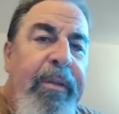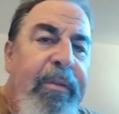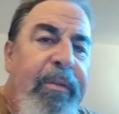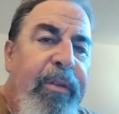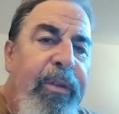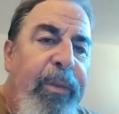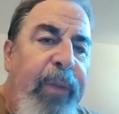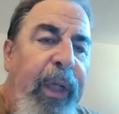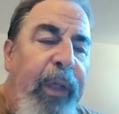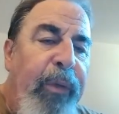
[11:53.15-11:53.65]

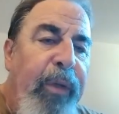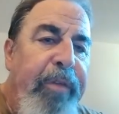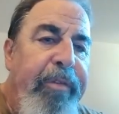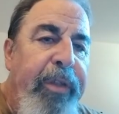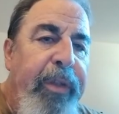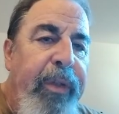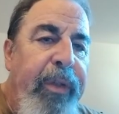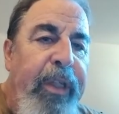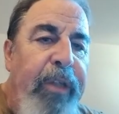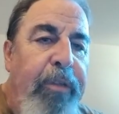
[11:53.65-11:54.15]
doing a
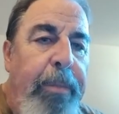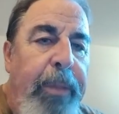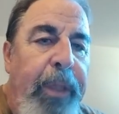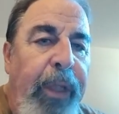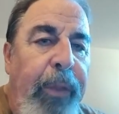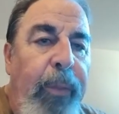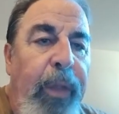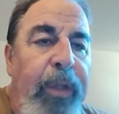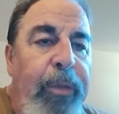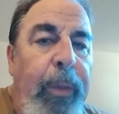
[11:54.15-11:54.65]
review of this
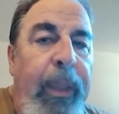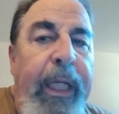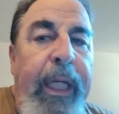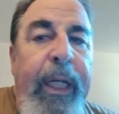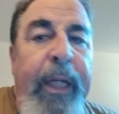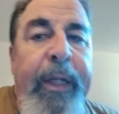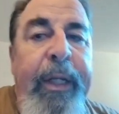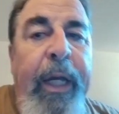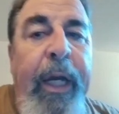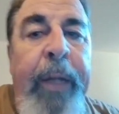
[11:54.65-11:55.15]
build once we get
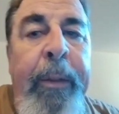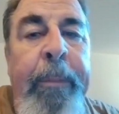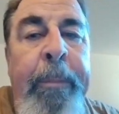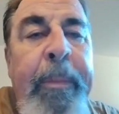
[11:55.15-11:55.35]
it done.